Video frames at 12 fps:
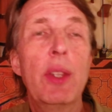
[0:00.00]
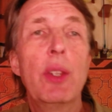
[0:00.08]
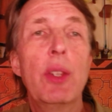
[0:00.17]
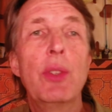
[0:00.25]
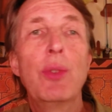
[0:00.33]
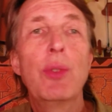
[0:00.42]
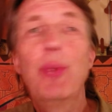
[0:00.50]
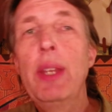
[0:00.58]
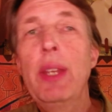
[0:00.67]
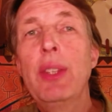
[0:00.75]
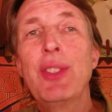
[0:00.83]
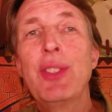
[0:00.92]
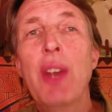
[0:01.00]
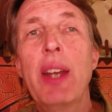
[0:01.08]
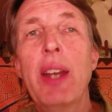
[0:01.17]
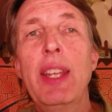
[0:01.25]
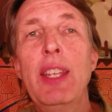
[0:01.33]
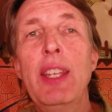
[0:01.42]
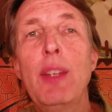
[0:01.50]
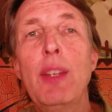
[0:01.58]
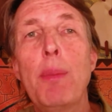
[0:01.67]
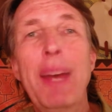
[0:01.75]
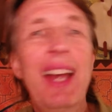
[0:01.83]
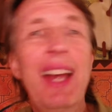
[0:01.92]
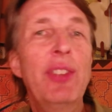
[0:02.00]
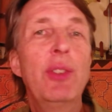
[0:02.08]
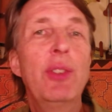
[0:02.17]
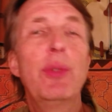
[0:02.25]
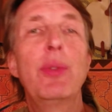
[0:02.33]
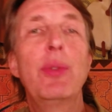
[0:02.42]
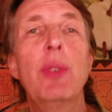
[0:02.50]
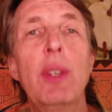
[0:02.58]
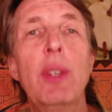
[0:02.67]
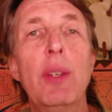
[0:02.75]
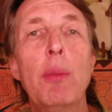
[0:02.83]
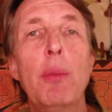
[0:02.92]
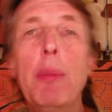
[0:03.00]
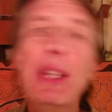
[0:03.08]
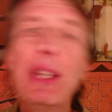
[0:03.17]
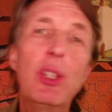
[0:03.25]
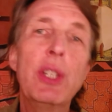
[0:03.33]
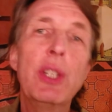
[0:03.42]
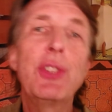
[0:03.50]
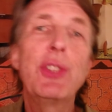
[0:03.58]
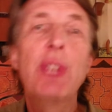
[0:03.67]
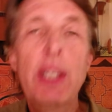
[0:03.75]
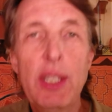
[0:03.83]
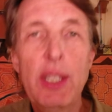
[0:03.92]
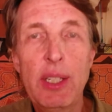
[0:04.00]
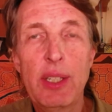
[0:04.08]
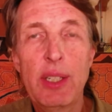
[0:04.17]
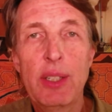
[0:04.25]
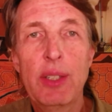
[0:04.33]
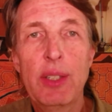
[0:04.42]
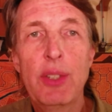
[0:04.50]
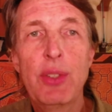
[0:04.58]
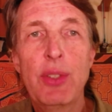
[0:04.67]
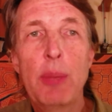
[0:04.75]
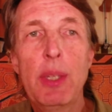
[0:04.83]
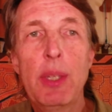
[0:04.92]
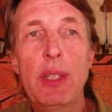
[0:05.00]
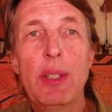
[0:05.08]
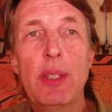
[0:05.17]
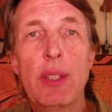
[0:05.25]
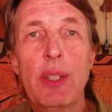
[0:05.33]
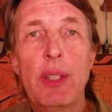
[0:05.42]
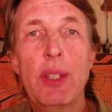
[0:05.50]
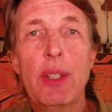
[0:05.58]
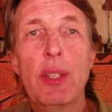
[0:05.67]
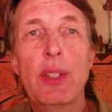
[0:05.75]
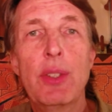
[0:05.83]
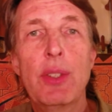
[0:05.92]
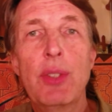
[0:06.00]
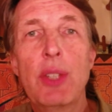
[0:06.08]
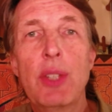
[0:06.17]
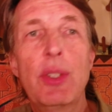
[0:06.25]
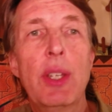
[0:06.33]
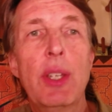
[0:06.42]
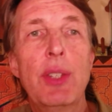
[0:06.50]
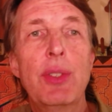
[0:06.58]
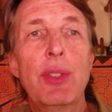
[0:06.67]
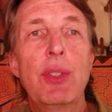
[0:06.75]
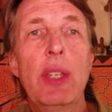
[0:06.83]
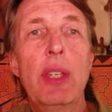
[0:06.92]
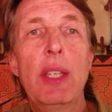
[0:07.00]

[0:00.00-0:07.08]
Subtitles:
So faith is not a passive mental assenting to something, such as saying,